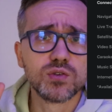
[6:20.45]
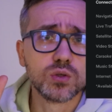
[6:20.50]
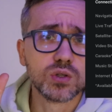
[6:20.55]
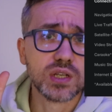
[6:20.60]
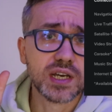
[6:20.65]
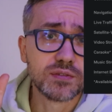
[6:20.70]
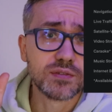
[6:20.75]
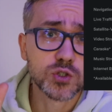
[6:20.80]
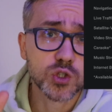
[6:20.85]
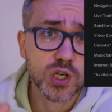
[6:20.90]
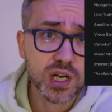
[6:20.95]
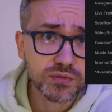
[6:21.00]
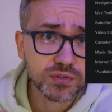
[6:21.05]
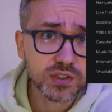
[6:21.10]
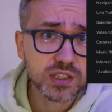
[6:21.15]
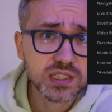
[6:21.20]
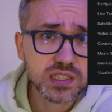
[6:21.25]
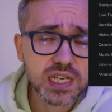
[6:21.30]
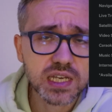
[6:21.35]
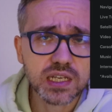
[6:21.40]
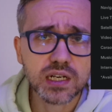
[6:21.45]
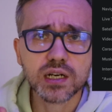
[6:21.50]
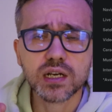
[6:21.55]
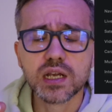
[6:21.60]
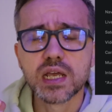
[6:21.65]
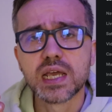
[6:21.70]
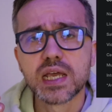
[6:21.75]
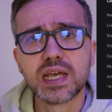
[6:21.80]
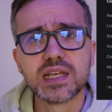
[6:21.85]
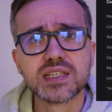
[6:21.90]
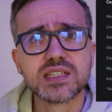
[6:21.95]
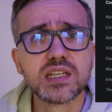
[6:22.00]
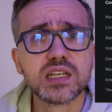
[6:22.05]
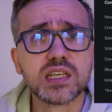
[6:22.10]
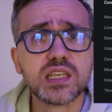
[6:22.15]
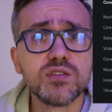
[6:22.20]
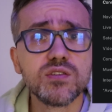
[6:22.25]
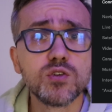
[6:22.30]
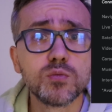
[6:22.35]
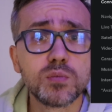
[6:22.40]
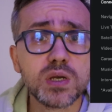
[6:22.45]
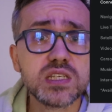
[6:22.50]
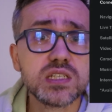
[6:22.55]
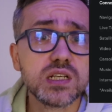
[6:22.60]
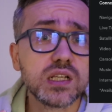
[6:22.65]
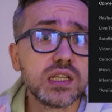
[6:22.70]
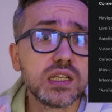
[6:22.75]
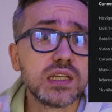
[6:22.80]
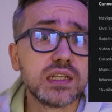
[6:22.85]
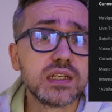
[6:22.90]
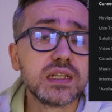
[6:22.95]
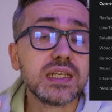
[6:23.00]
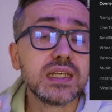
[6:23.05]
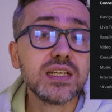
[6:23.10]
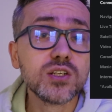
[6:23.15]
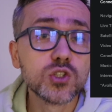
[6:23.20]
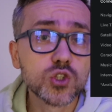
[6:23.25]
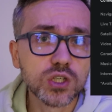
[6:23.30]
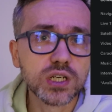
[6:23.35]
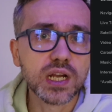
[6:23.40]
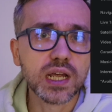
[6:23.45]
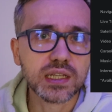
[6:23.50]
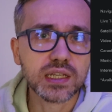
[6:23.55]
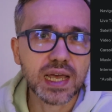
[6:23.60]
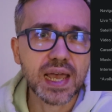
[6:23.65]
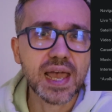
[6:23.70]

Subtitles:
you live traffic data, it's gonna give you basically an internet